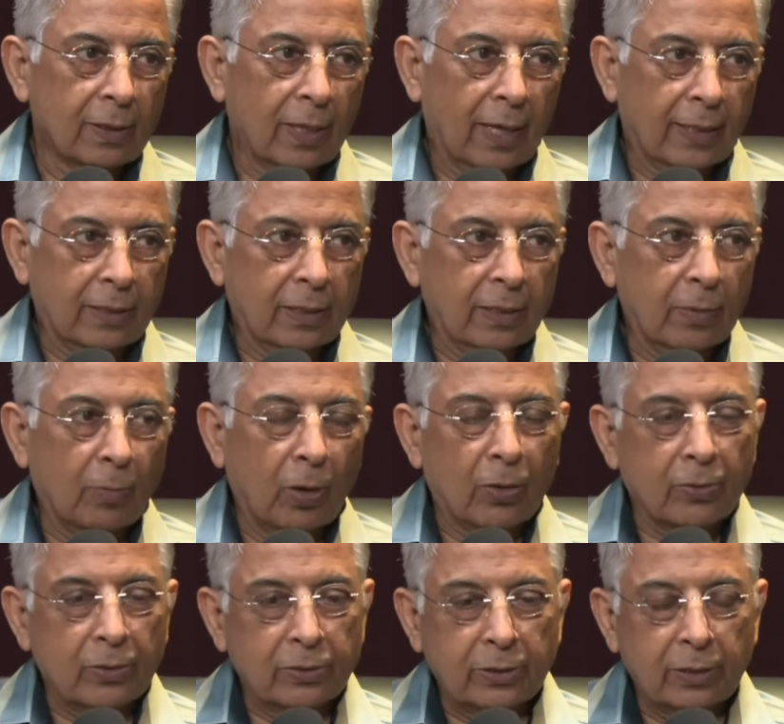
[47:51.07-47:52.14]
I think
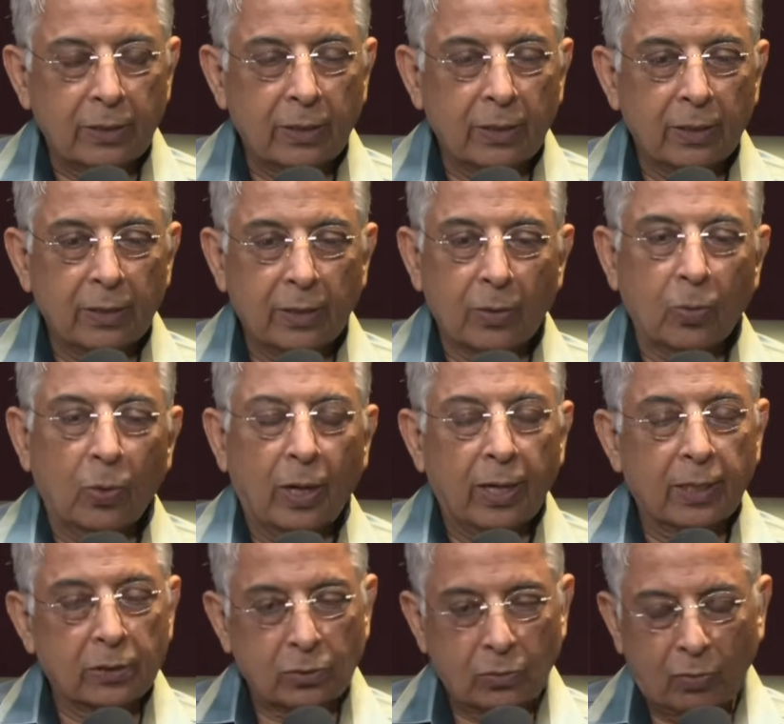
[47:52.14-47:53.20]
democracy
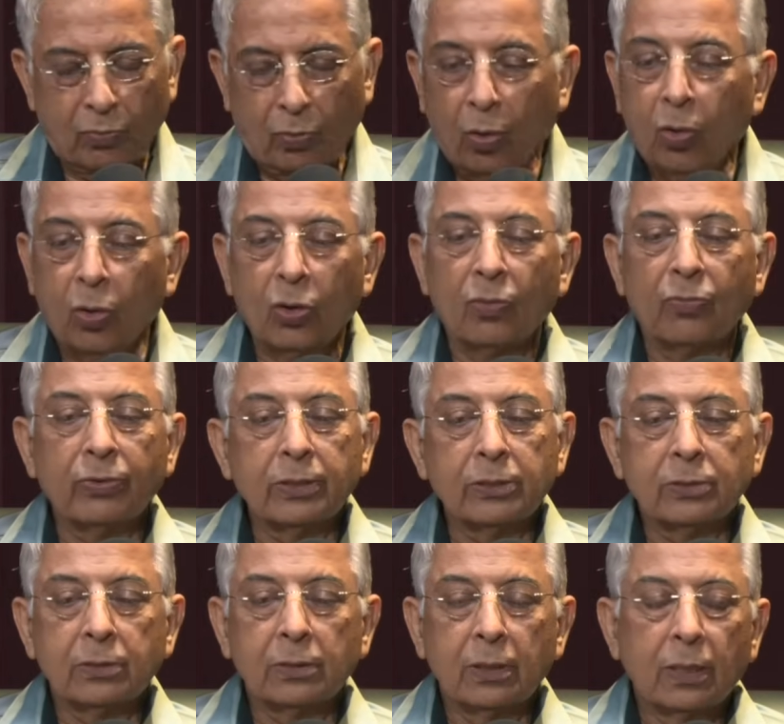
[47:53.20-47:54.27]
requires of all of
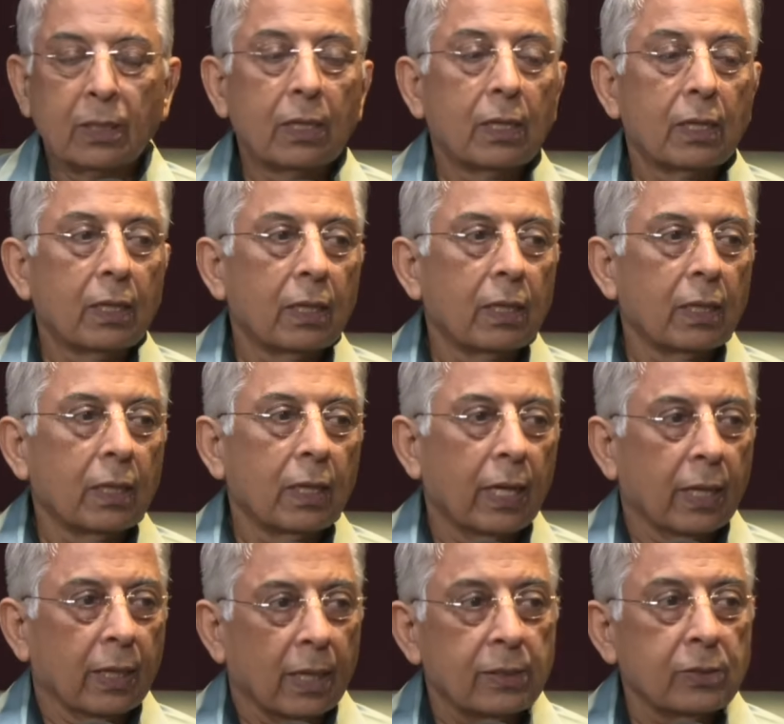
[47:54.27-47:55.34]
us a
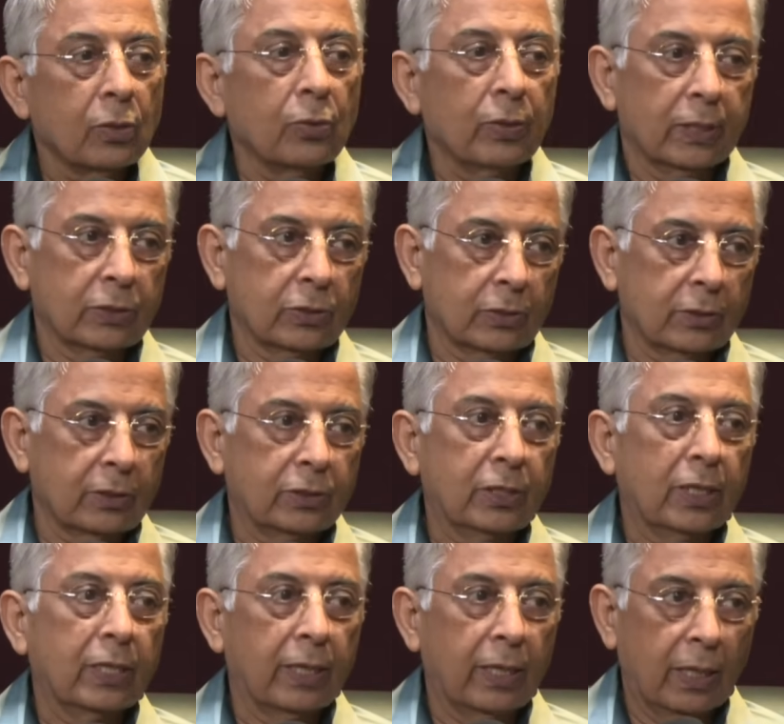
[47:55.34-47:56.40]
continuous
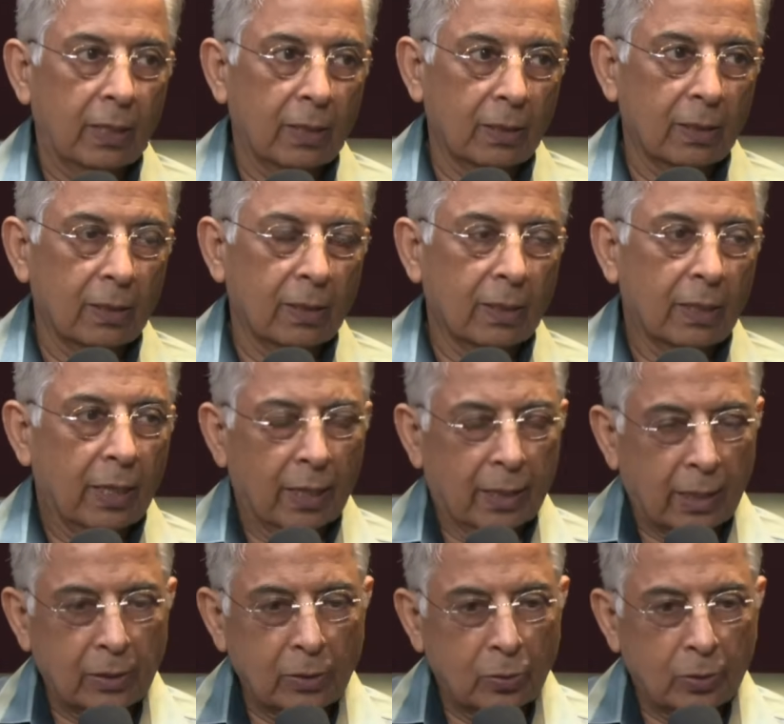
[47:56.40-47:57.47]
journey, a
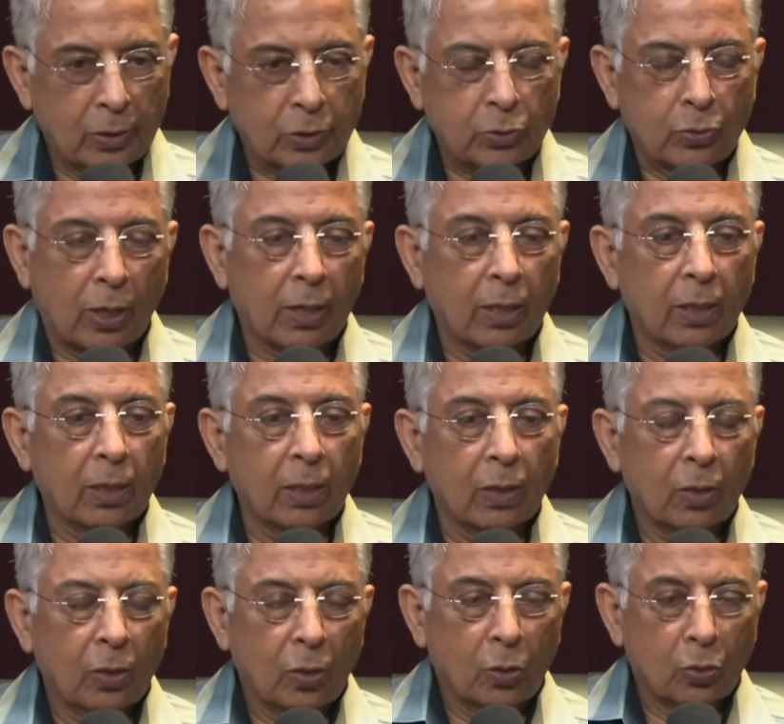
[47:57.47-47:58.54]
continuous struggle
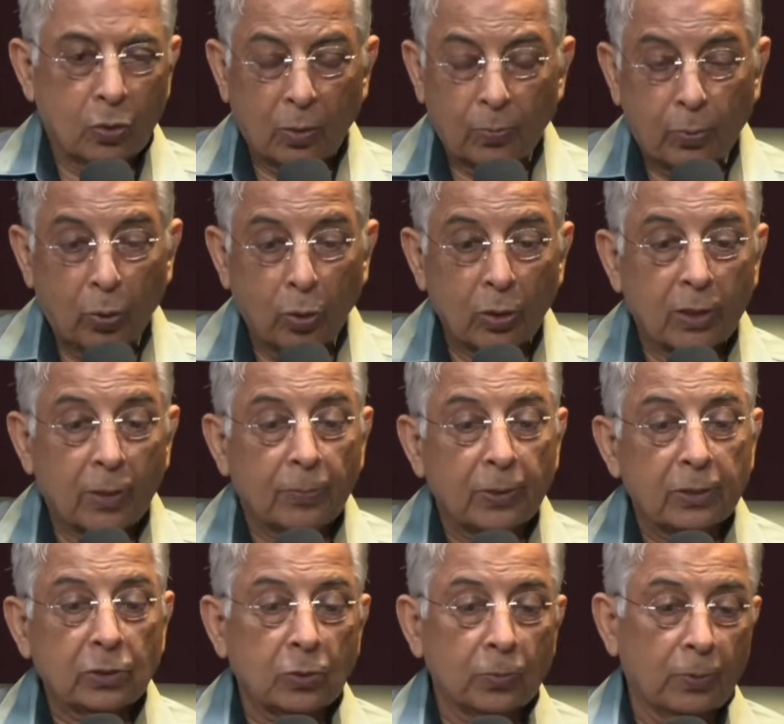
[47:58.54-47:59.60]
to uphold the
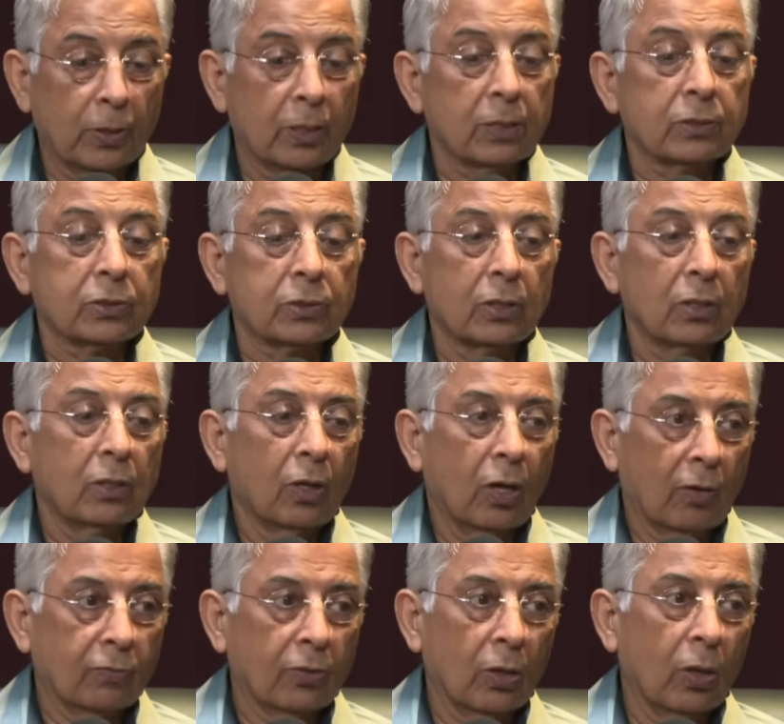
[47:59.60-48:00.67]
principles
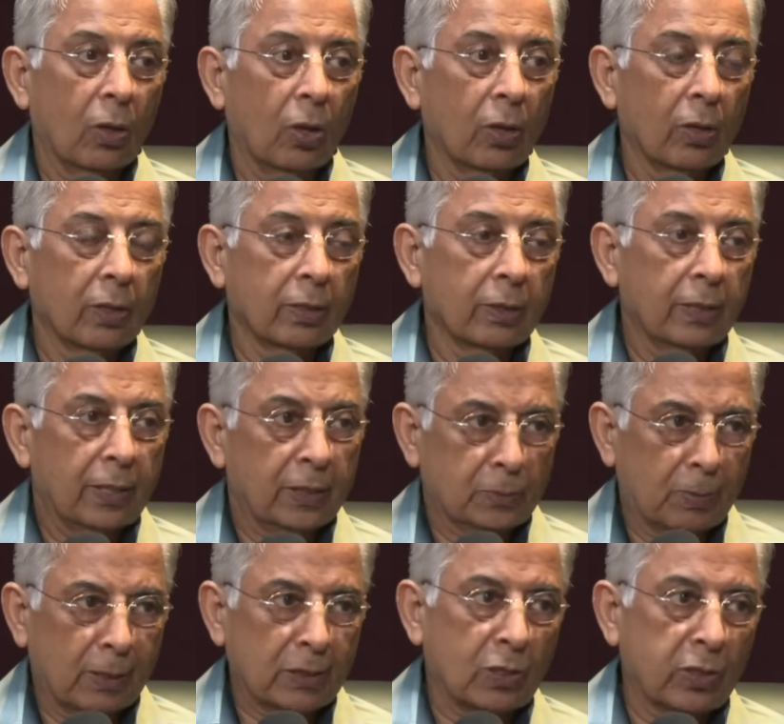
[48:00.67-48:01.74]
of the law,
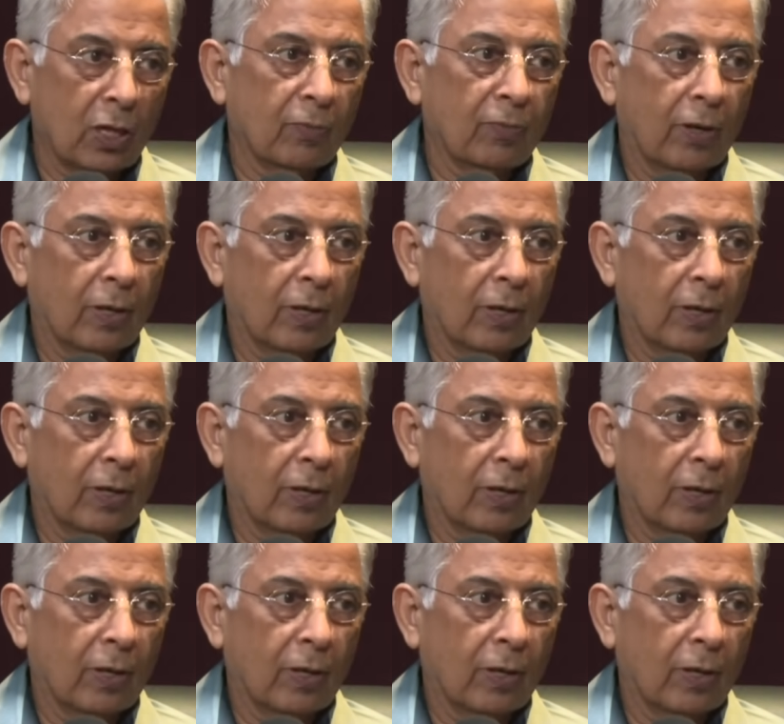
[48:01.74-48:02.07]
especially of our